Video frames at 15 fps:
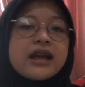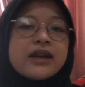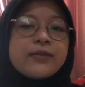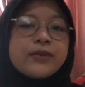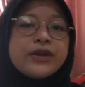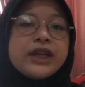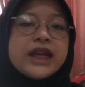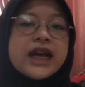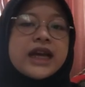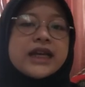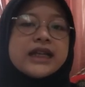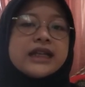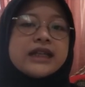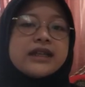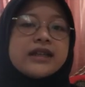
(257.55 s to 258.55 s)

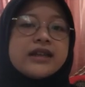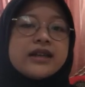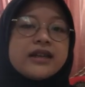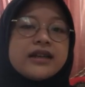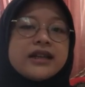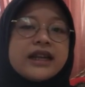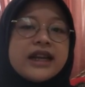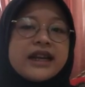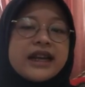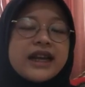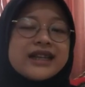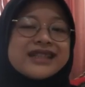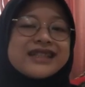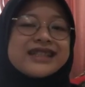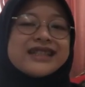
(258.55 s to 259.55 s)
Kemudian the
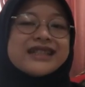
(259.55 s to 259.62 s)
next,